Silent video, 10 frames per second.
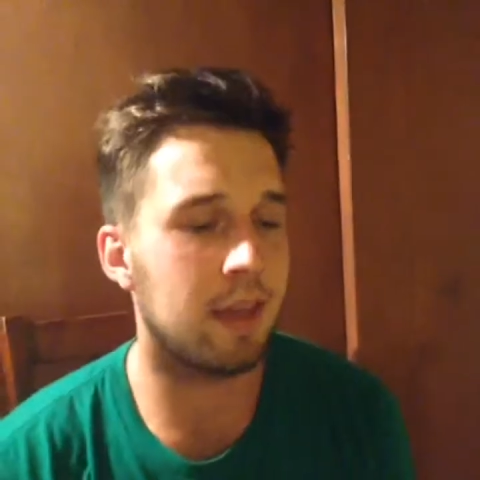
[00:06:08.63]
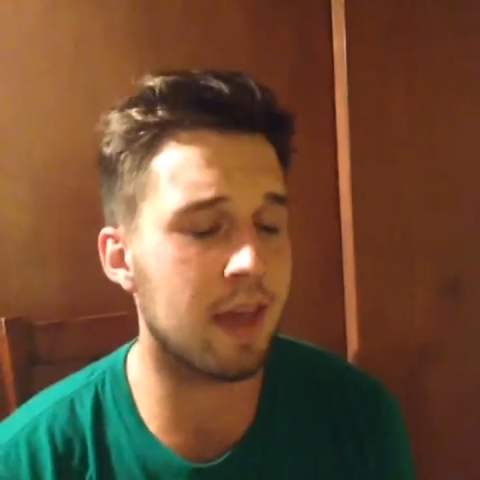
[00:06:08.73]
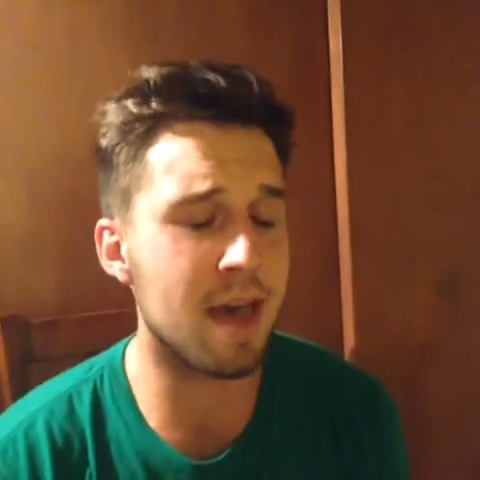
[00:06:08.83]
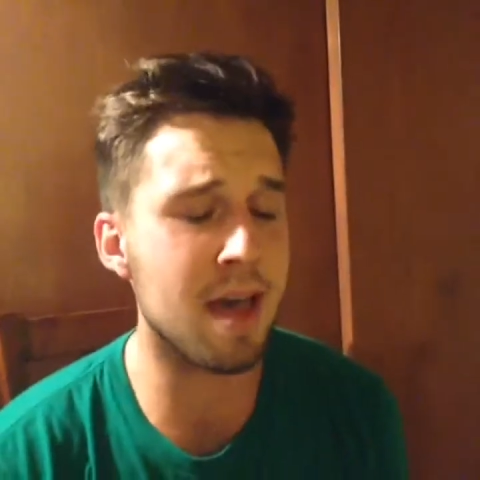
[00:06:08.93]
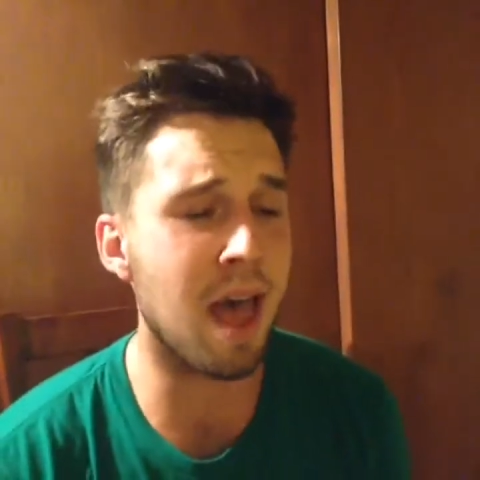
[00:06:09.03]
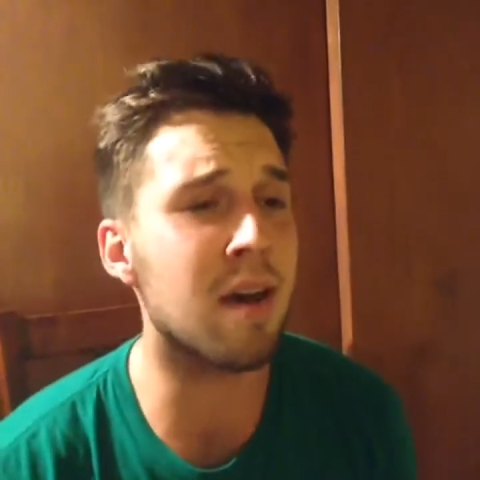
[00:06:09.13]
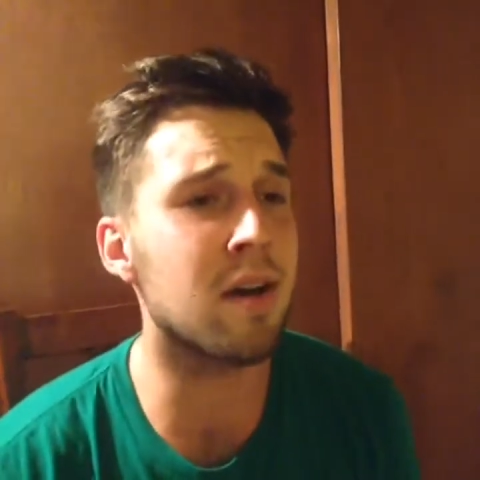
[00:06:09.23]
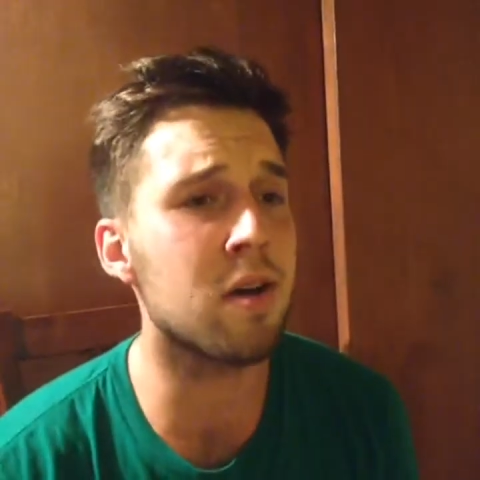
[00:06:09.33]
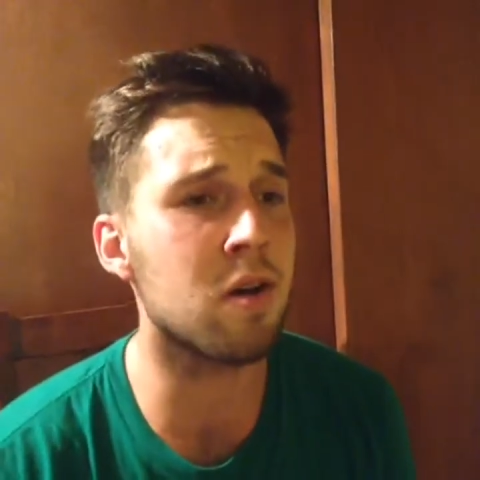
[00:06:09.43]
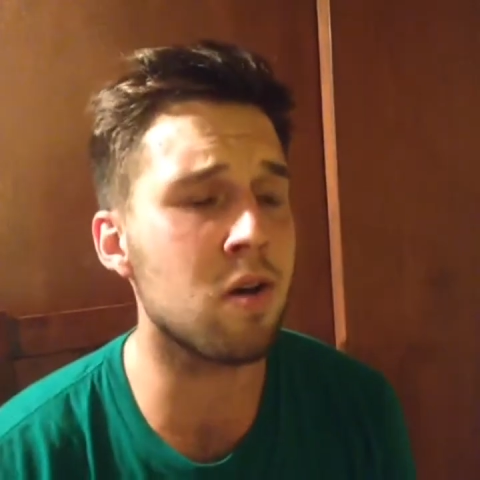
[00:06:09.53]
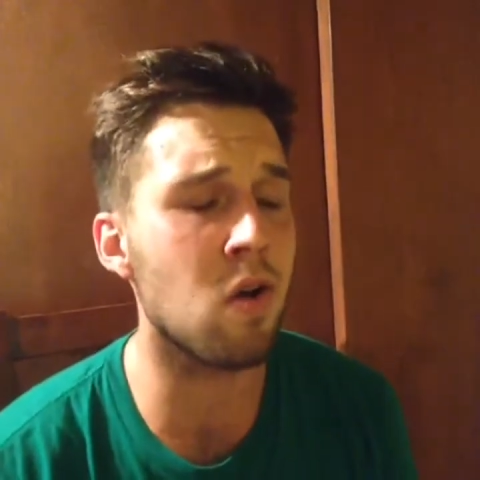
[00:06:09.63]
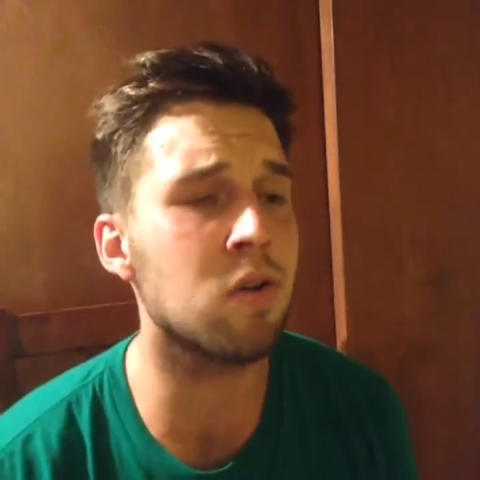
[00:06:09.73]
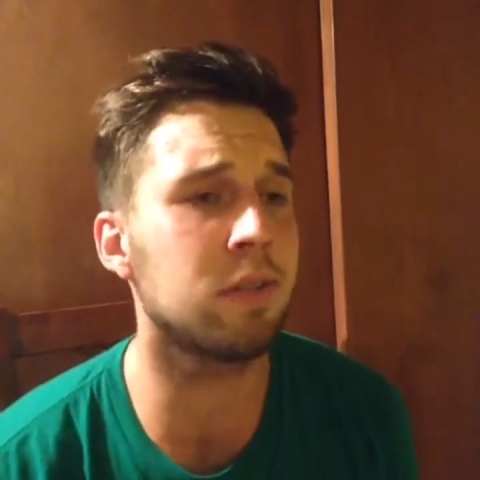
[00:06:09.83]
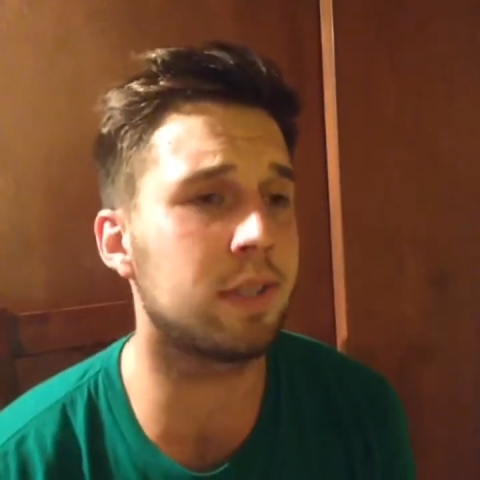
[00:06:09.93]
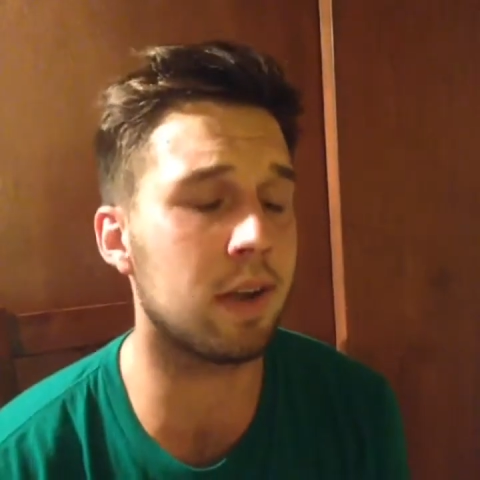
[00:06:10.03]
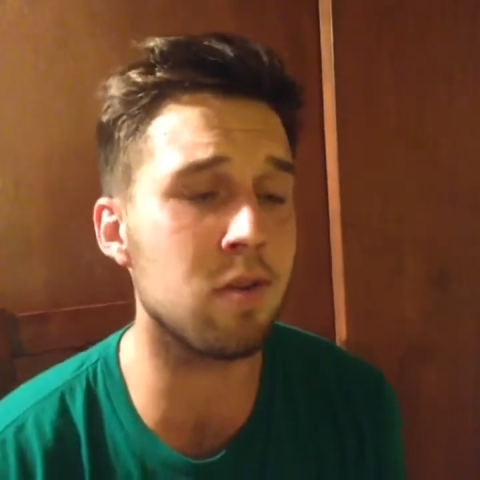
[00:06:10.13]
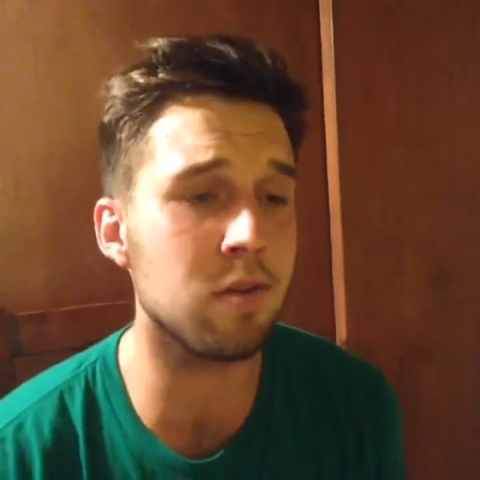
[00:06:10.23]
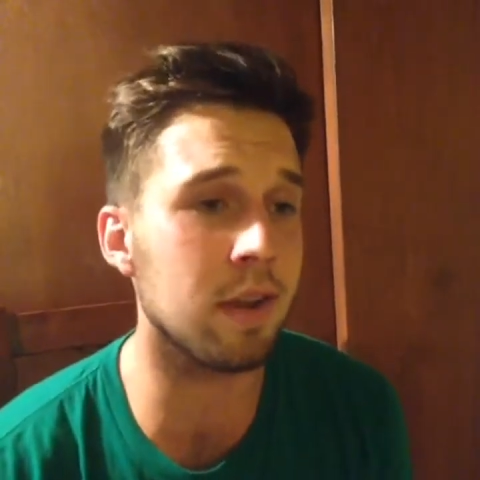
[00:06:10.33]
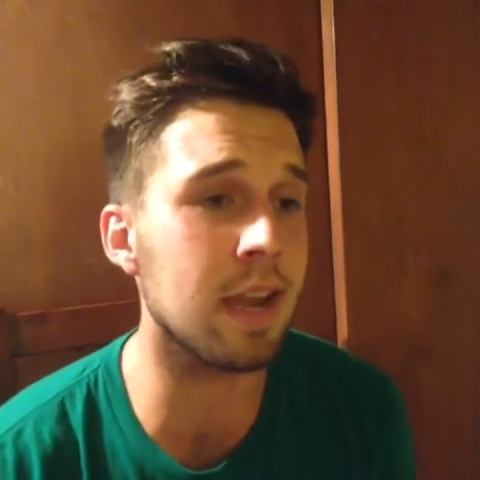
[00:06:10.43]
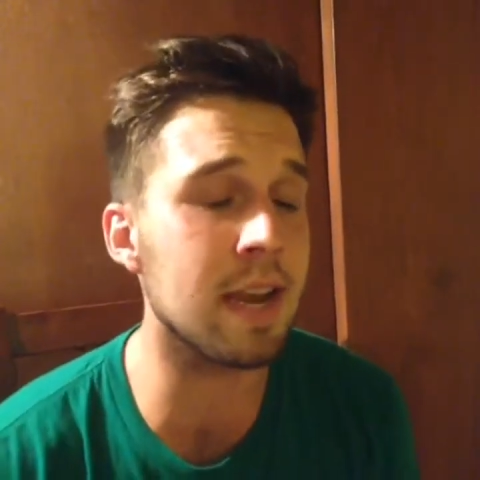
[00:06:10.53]
Yo, don't
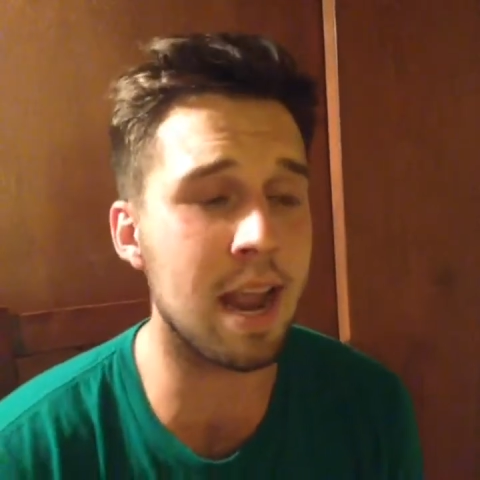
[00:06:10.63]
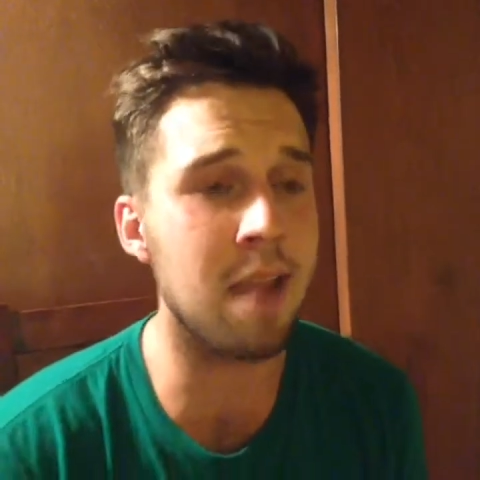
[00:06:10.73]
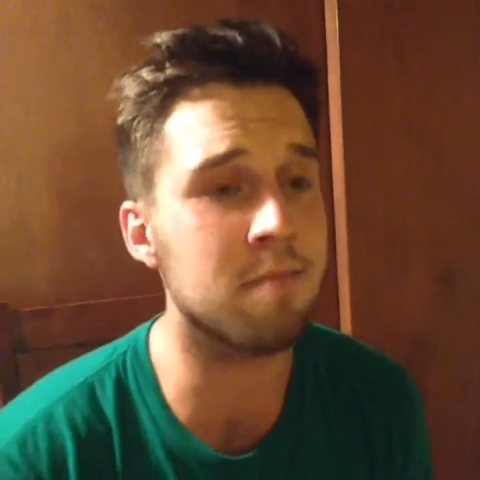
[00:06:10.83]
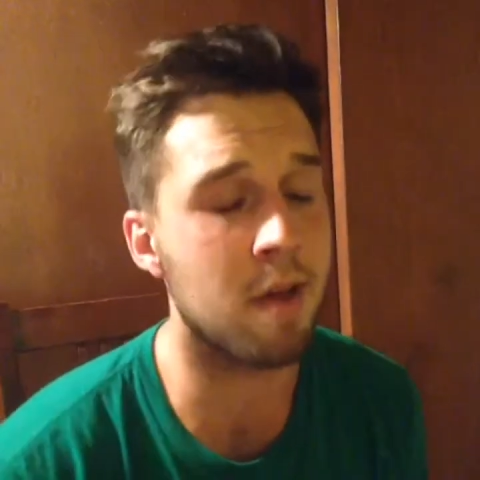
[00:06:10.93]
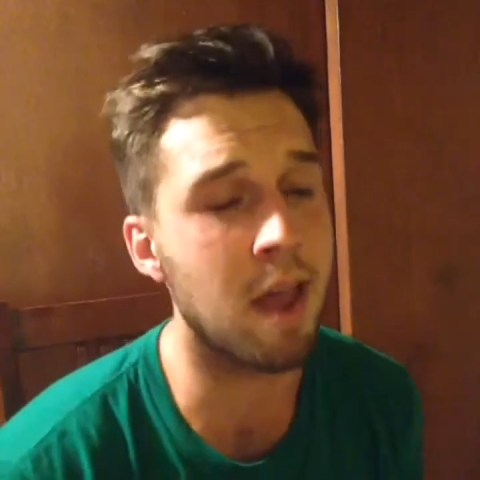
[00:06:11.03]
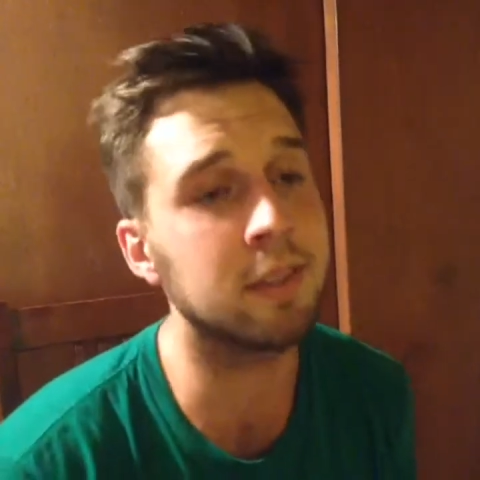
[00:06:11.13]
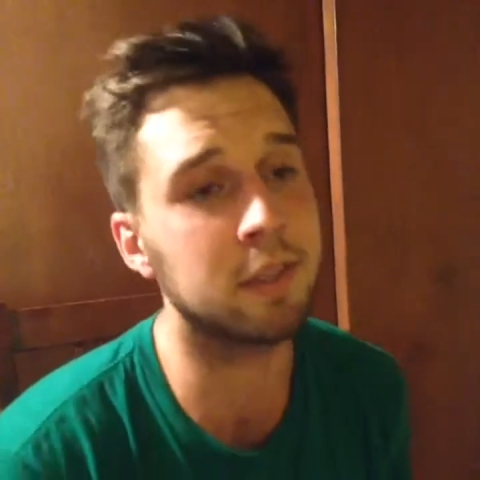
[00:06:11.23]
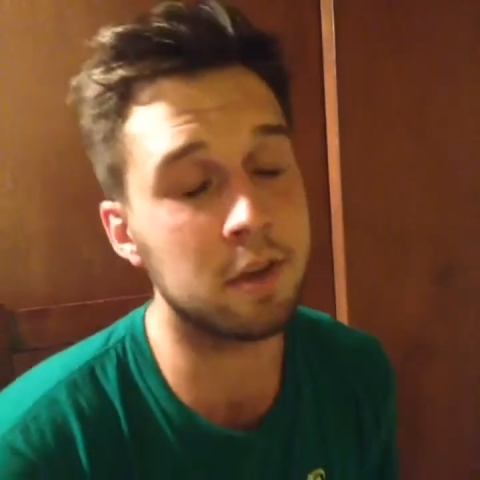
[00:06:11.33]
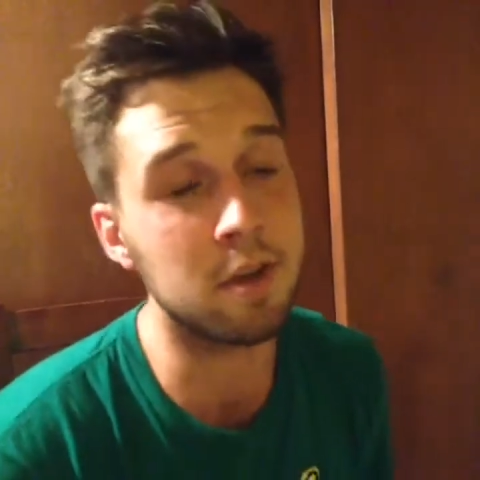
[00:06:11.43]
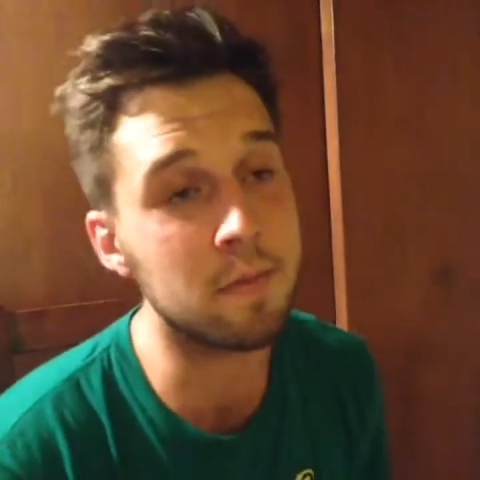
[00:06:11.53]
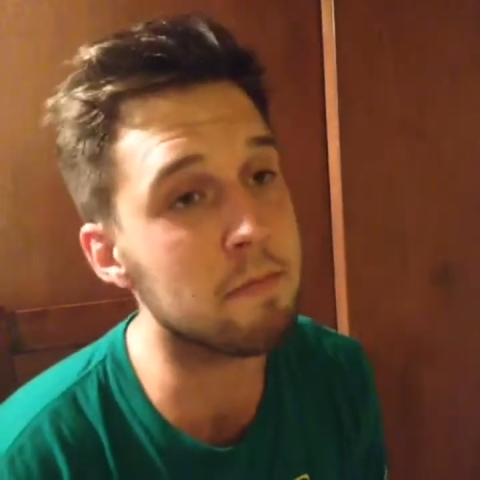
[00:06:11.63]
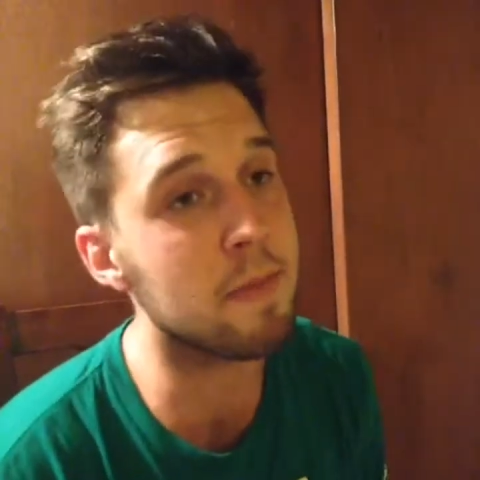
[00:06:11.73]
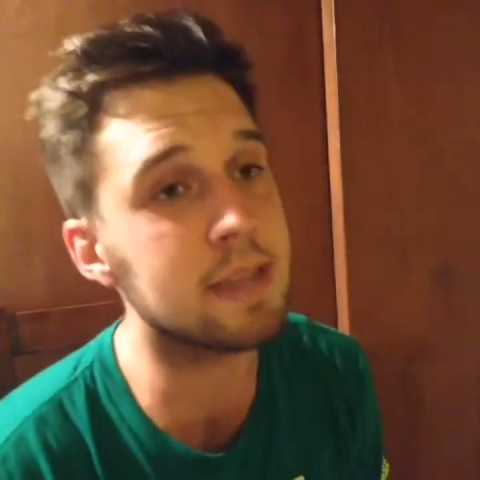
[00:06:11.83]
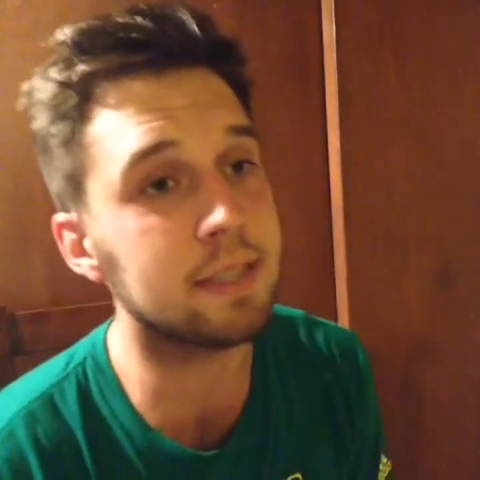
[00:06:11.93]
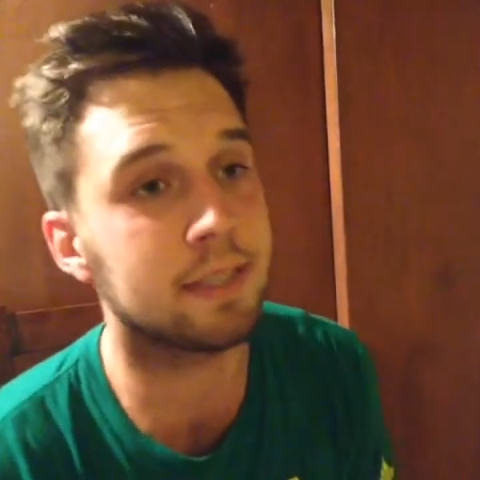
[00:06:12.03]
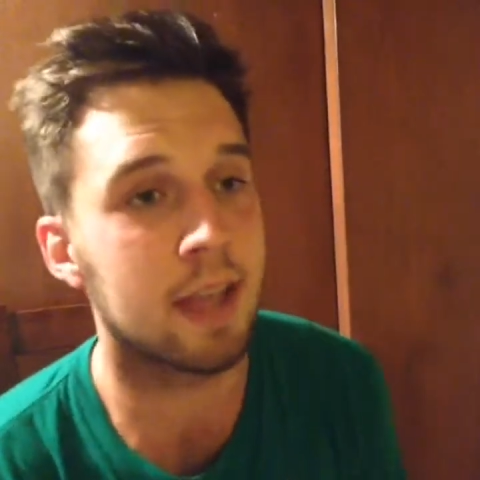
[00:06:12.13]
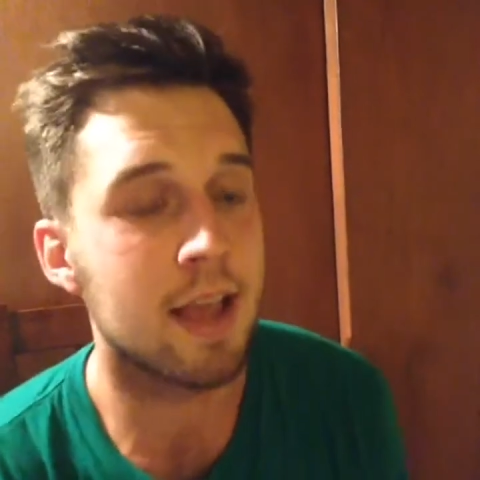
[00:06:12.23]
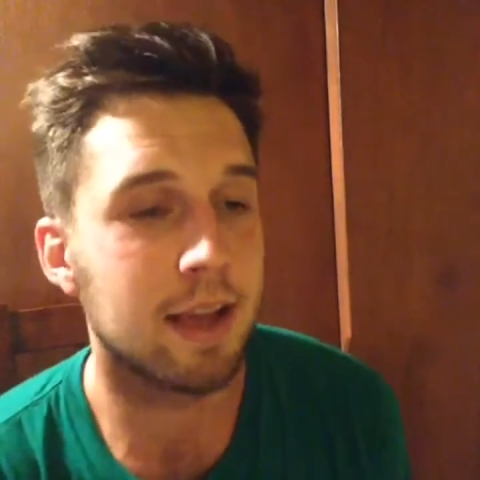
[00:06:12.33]
know your name, but excuse me, miss.